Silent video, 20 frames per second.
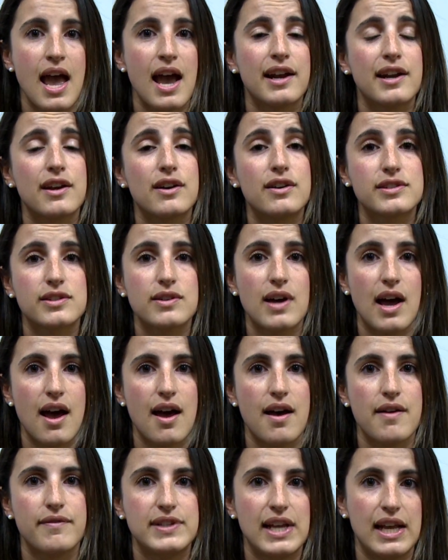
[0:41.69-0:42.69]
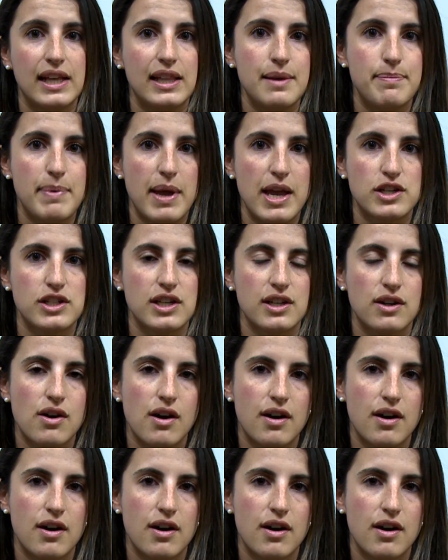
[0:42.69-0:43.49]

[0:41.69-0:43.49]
and I also have daily patient